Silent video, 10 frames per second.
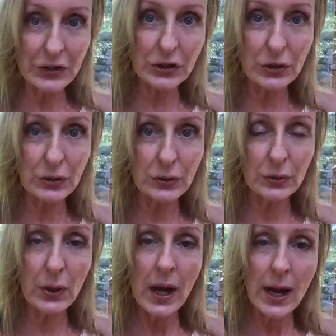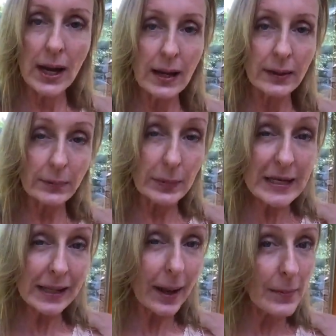to
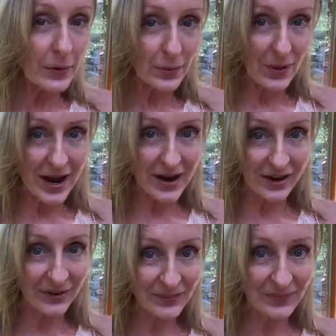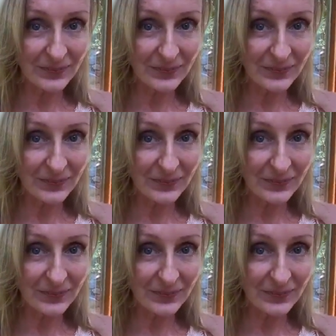become aware